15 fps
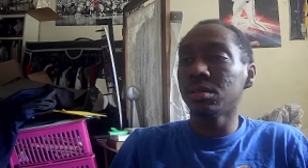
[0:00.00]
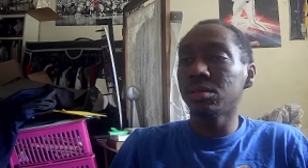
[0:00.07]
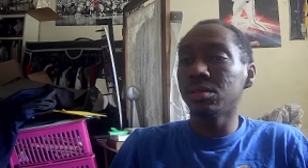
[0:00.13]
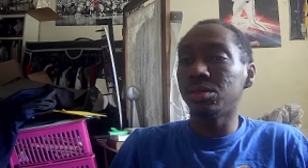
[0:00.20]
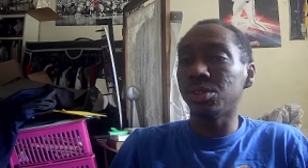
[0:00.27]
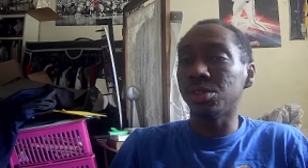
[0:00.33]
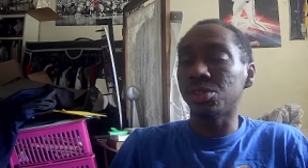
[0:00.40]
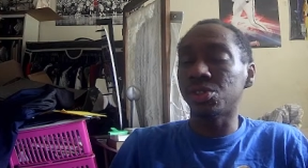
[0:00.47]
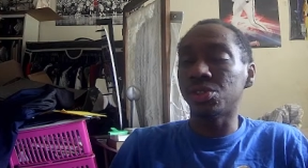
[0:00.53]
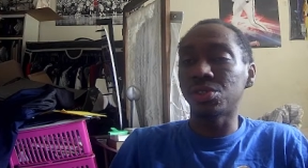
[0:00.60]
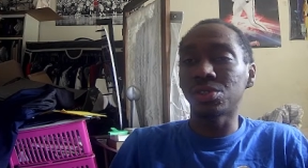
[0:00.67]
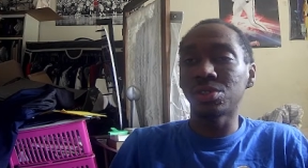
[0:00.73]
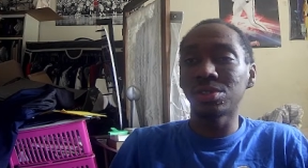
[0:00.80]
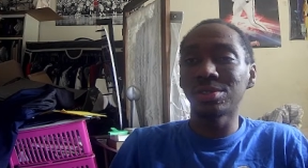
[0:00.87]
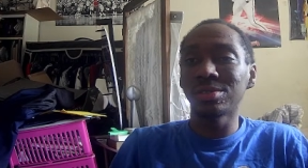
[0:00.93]

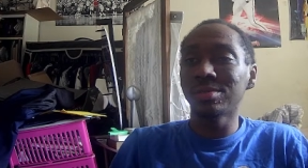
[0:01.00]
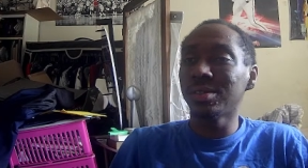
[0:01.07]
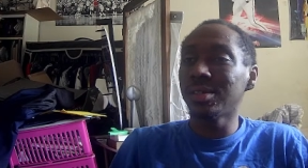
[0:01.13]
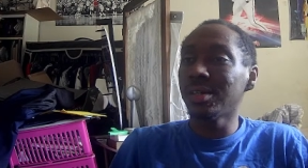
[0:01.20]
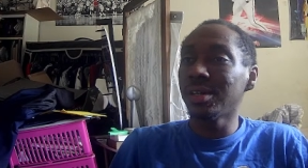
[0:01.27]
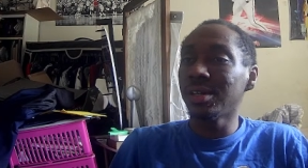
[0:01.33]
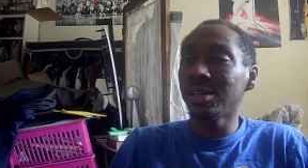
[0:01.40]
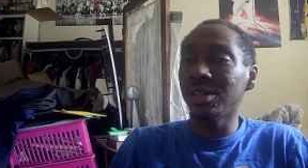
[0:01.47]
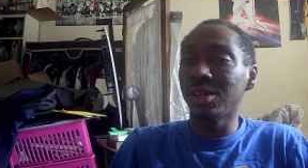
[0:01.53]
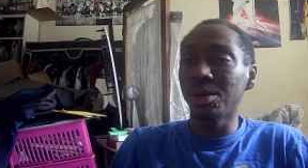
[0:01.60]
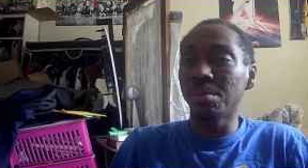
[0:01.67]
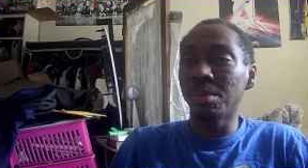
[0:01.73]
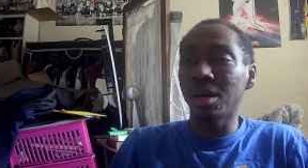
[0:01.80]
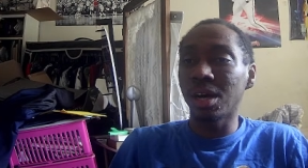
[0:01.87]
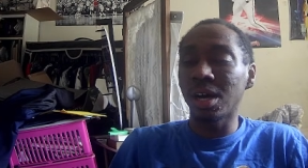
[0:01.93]
Just they're
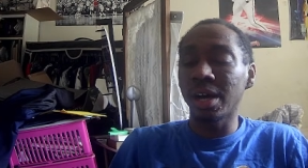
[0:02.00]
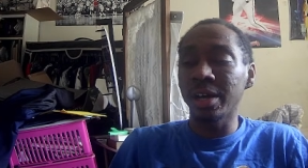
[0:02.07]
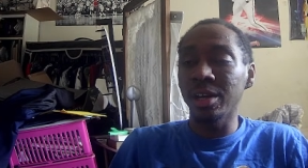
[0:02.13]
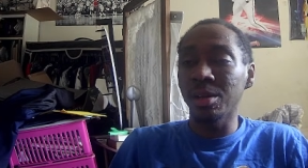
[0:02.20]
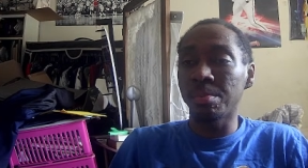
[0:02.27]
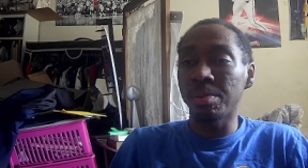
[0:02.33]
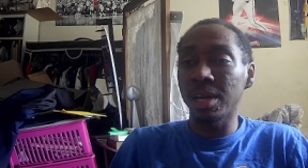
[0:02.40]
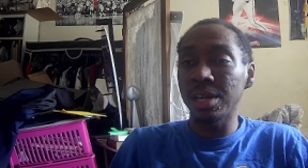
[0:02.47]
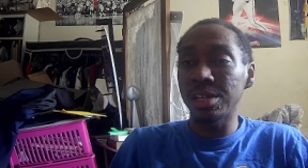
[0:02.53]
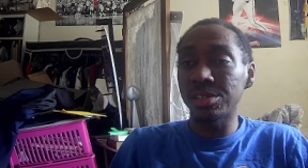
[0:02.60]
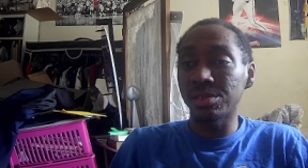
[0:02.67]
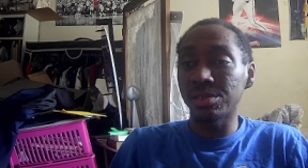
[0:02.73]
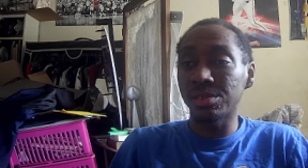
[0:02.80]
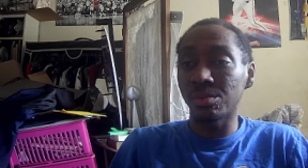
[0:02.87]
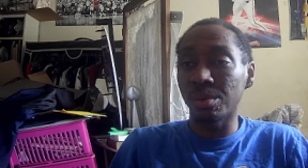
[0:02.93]
behind the
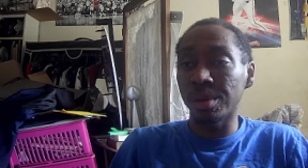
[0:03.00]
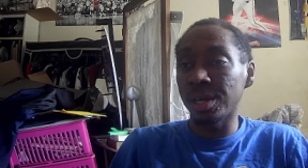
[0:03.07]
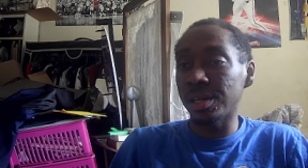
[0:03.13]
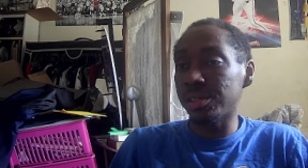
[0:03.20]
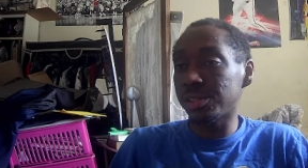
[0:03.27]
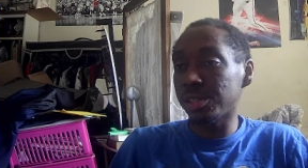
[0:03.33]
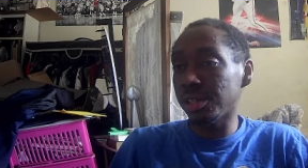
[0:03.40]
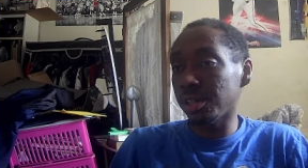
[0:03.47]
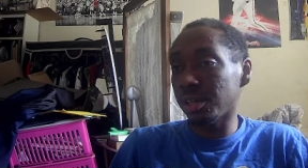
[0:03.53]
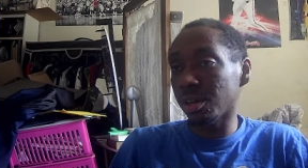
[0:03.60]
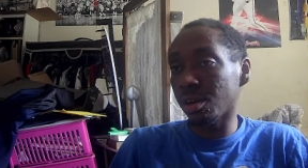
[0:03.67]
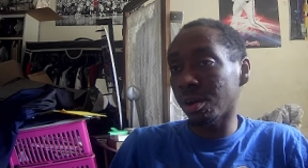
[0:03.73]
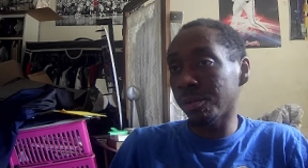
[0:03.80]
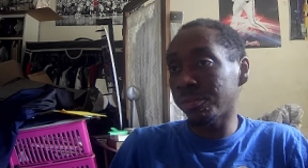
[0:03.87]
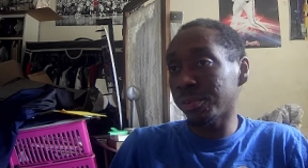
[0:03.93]
pace of what Man City can
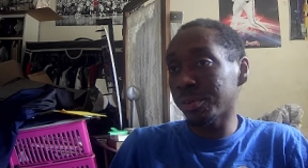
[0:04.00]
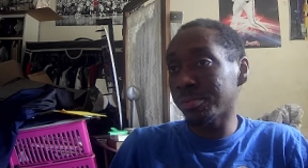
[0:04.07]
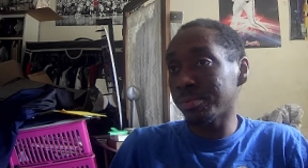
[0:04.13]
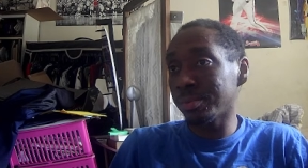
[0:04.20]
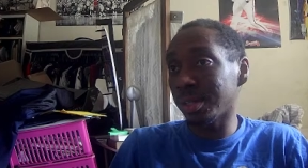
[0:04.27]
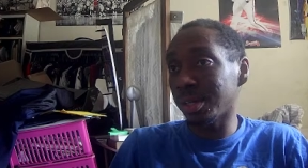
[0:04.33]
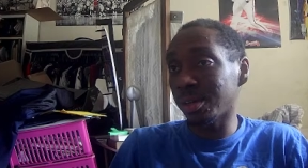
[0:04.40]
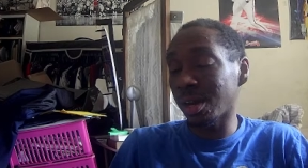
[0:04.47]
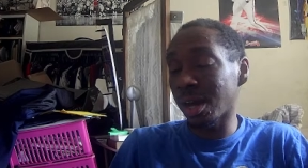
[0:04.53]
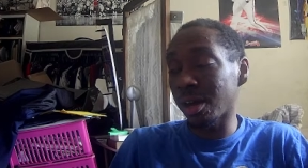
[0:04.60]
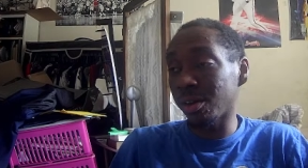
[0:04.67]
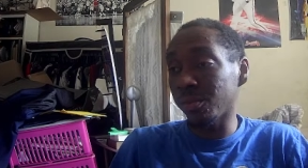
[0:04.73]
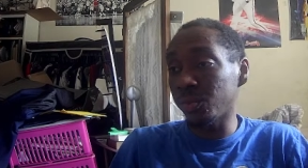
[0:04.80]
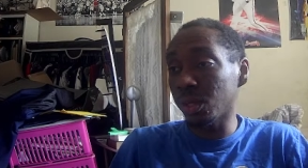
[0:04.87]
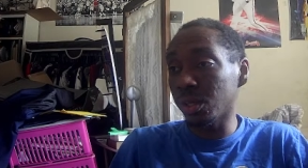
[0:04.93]
offer. They're not
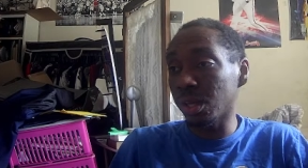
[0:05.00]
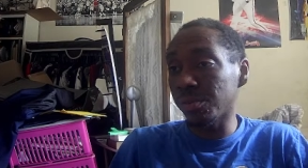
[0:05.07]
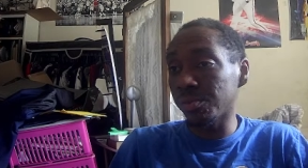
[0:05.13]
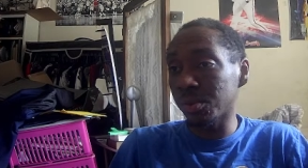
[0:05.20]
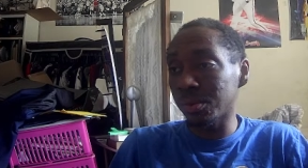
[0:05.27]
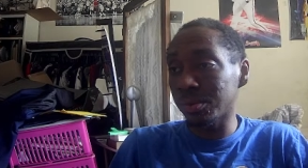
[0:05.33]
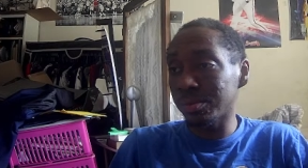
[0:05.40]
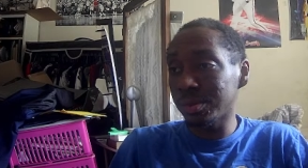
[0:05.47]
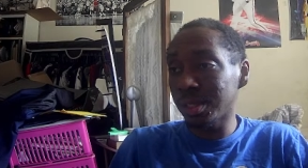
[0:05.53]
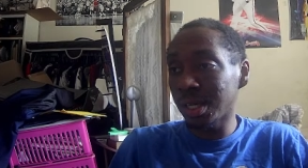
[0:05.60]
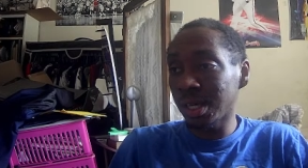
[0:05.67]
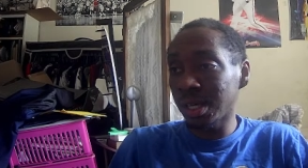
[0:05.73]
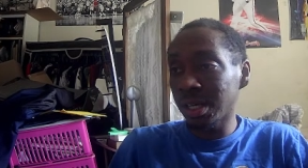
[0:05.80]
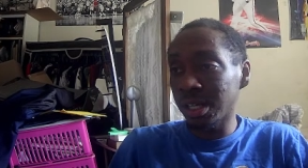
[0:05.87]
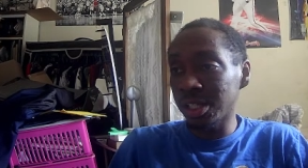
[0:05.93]
of the level.
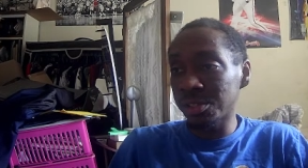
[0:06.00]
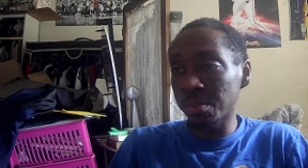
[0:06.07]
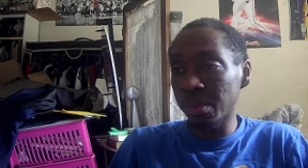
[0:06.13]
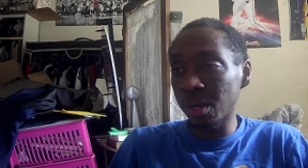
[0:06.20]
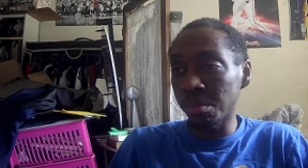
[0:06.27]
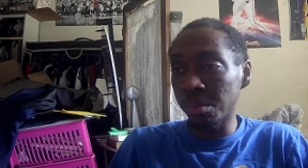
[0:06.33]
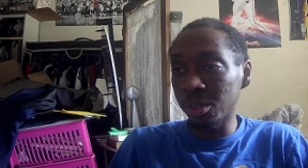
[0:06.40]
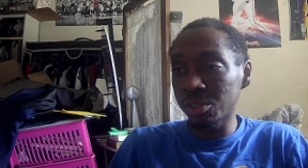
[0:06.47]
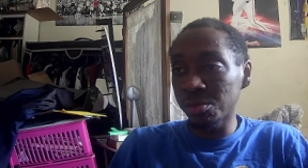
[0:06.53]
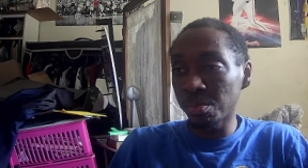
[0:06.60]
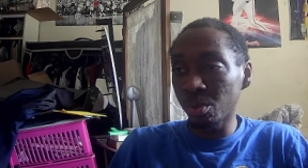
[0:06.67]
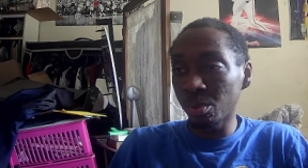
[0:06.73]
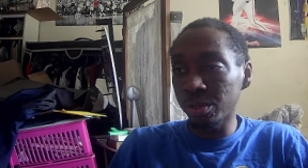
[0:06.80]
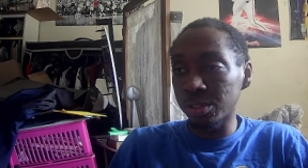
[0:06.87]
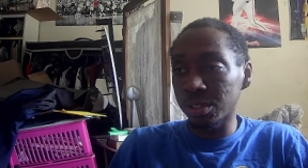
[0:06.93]
It's men amongst
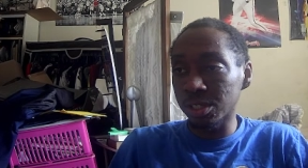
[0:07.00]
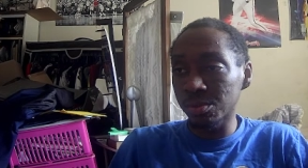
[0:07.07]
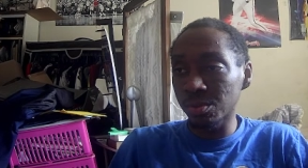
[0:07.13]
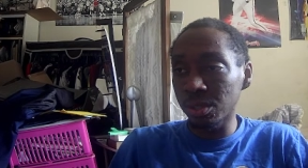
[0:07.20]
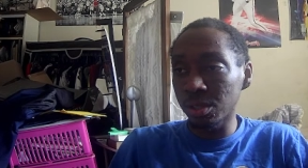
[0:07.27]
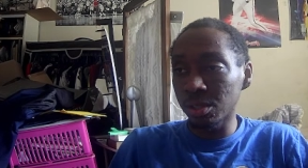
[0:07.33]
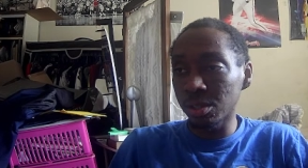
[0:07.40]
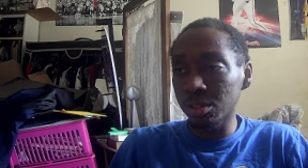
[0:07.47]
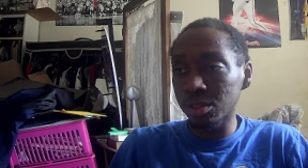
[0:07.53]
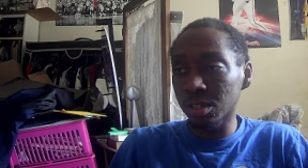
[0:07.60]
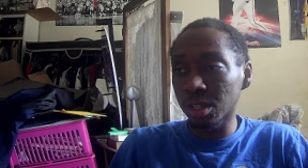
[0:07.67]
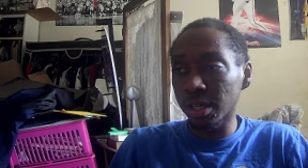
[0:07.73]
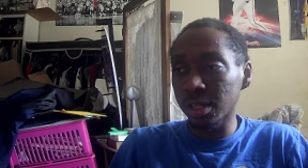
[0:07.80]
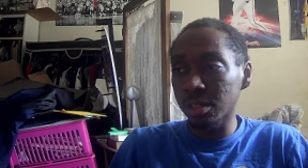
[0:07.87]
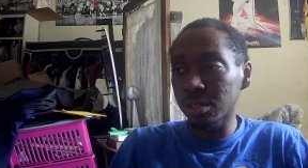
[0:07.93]
boys. That's what it looks
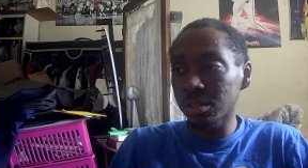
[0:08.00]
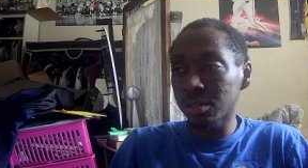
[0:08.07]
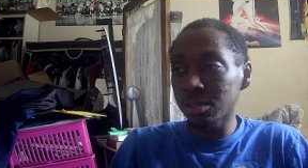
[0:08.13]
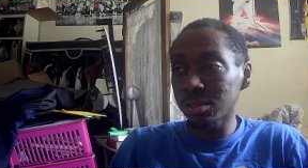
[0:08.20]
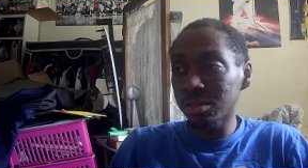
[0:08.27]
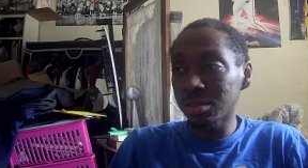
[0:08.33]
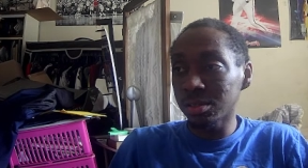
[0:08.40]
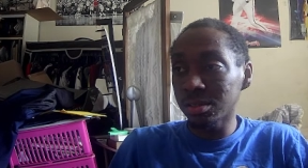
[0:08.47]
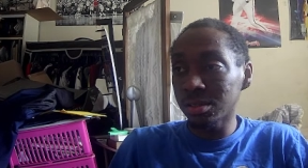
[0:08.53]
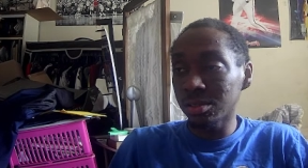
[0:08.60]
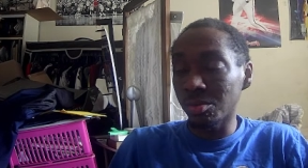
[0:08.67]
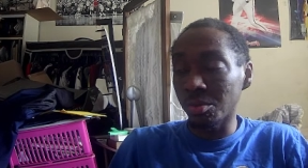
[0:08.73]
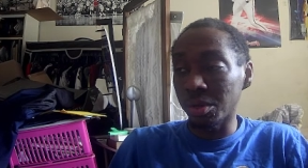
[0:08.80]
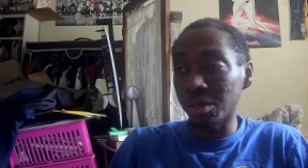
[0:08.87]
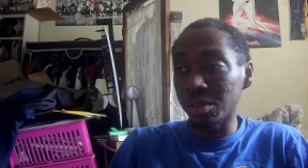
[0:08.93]
like
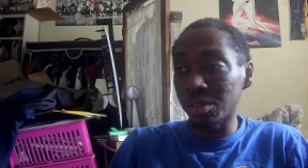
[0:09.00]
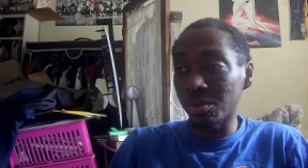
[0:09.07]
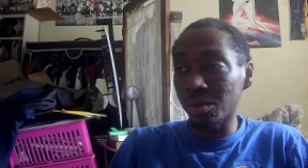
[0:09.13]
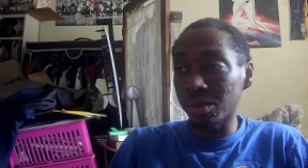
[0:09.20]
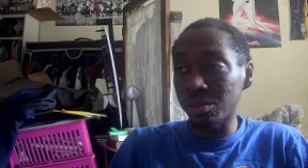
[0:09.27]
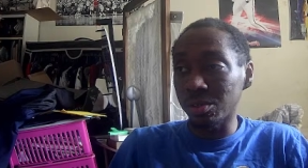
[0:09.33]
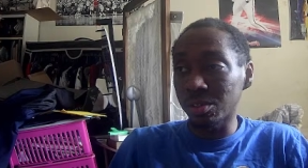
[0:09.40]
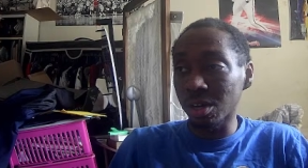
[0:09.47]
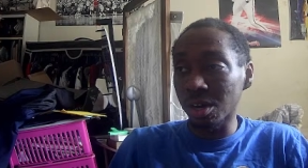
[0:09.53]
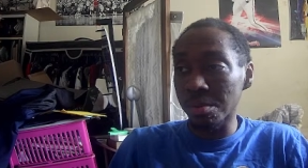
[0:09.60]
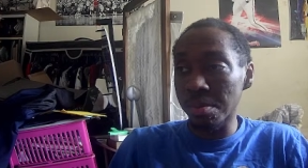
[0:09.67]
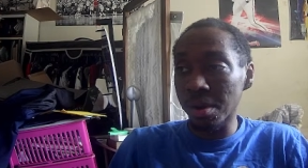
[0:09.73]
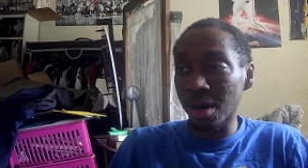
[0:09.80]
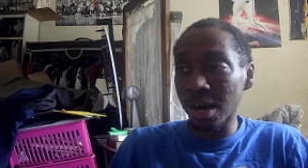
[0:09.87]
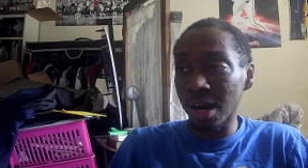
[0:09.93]
when you talk
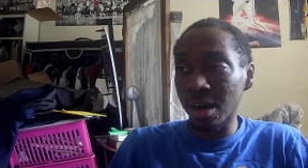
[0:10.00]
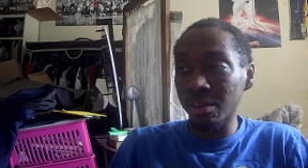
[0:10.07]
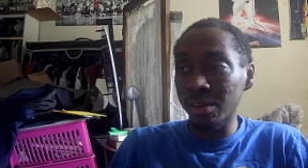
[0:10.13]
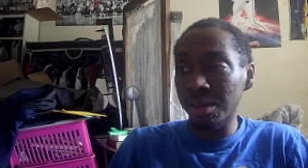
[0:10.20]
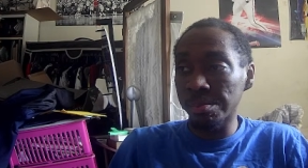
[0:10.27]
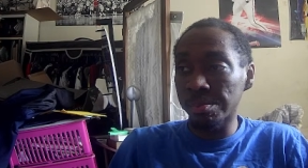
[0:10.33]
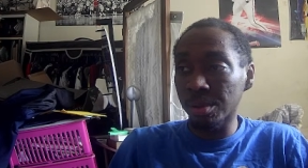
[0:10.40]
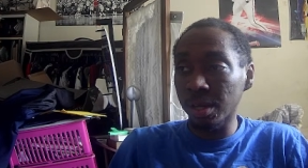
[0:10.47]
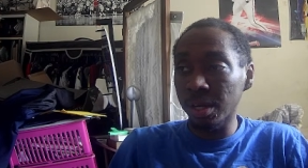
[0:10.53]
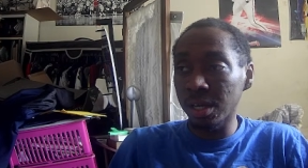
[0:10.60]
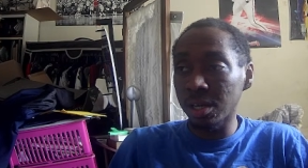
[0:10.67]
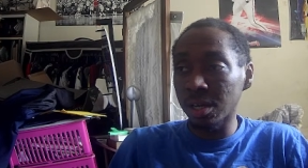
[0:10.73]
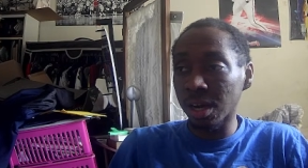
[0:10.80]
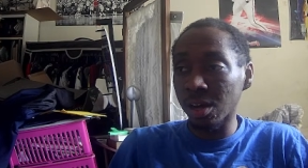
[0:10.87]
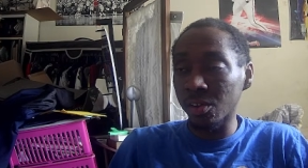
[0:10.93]
about how they
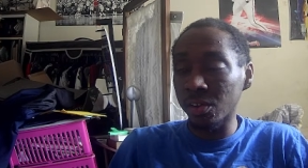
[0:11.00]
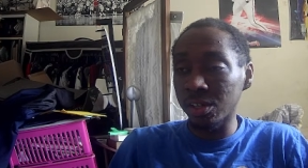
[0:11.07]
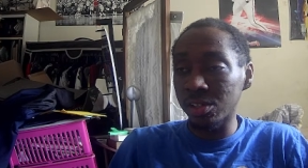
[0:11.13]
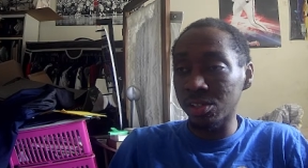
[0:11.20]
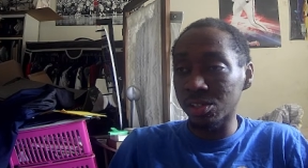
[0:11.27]
played and how they